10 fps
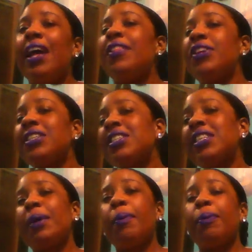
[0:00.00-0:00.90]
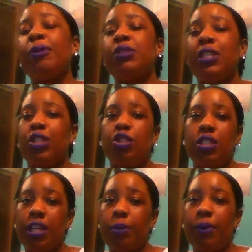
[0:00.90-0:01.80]
This is the type of person that you're
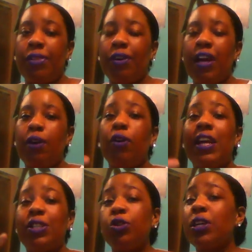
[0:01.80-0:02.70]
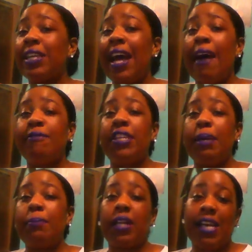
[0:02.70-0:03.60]
dealing with, okay, or that you could have
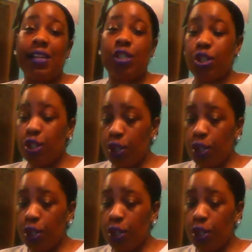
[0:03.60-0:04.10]
deep connections